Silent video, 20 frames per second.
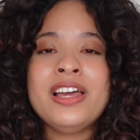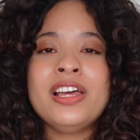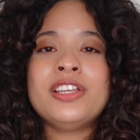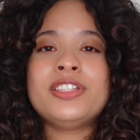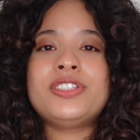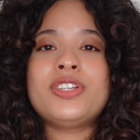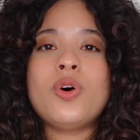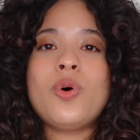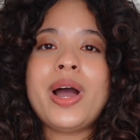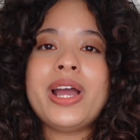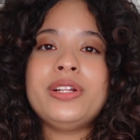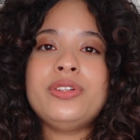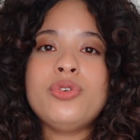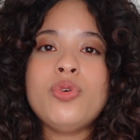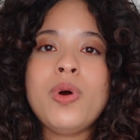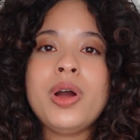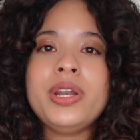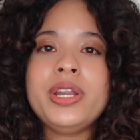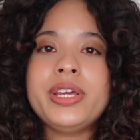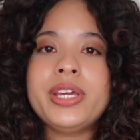So I
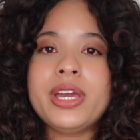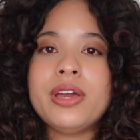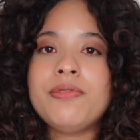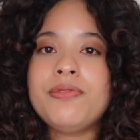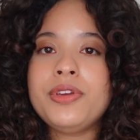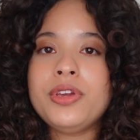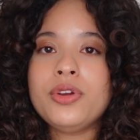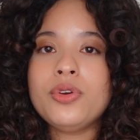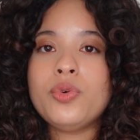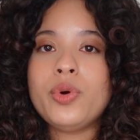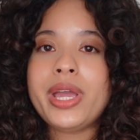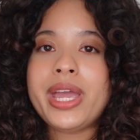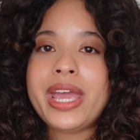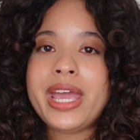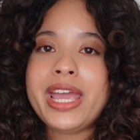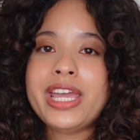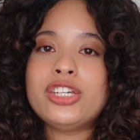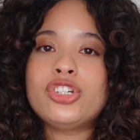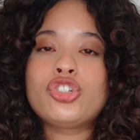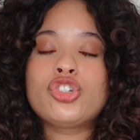do want to give you
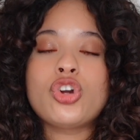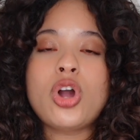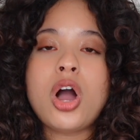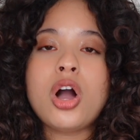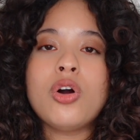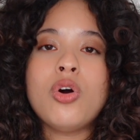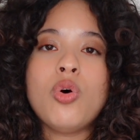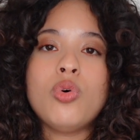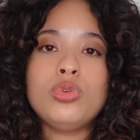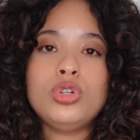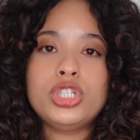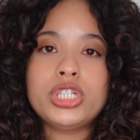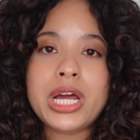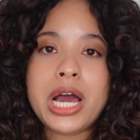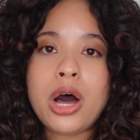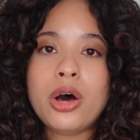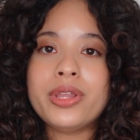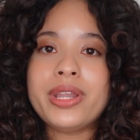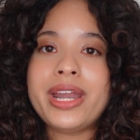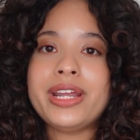a stronghold
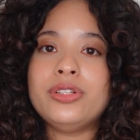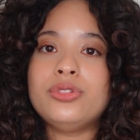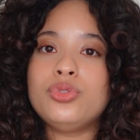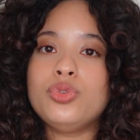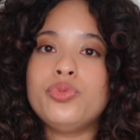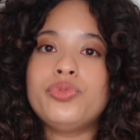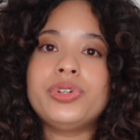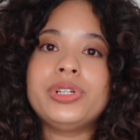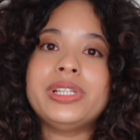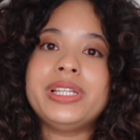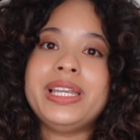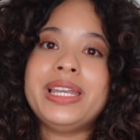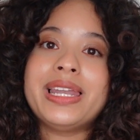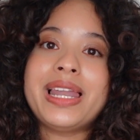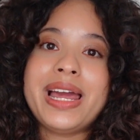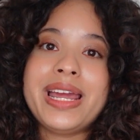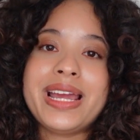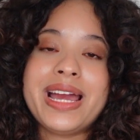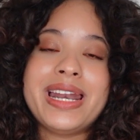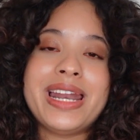gel that I do really
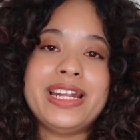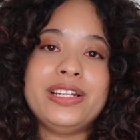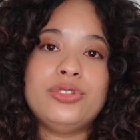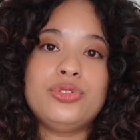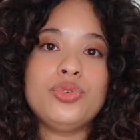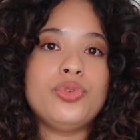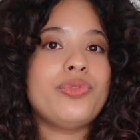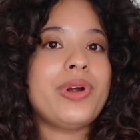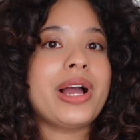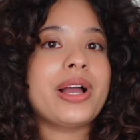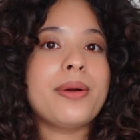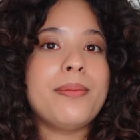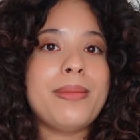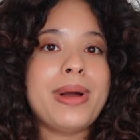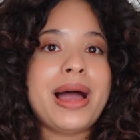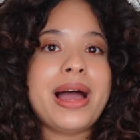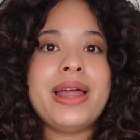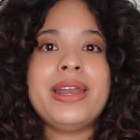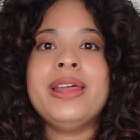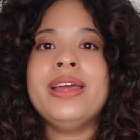like and I do
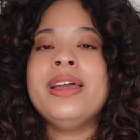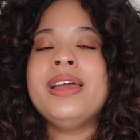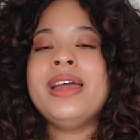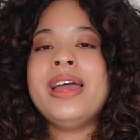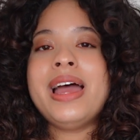recommend,